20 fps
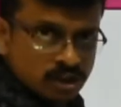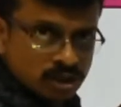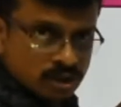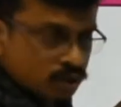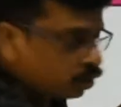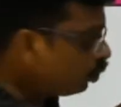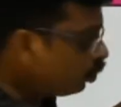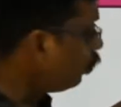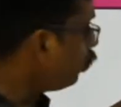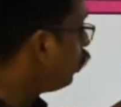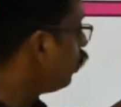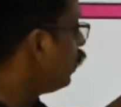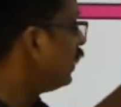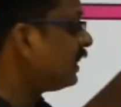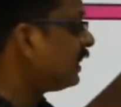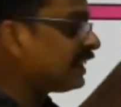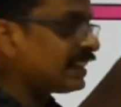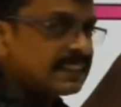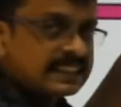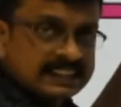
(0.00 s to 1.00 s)
to
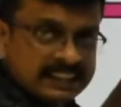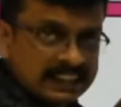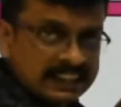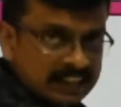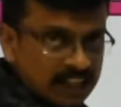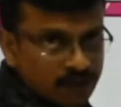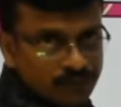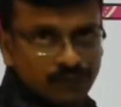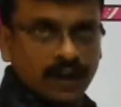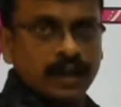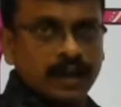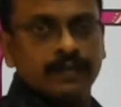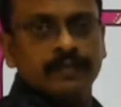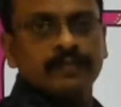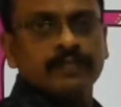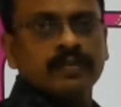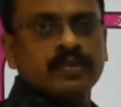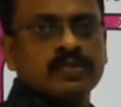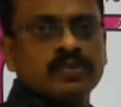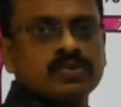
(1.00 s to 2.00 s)
35.
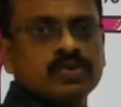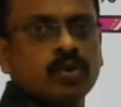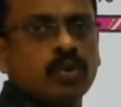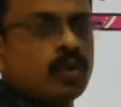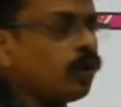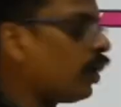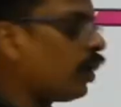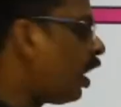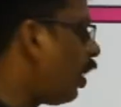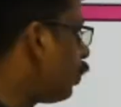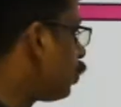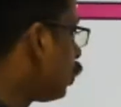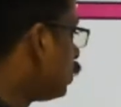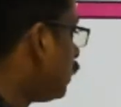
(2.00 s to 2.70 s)
So how to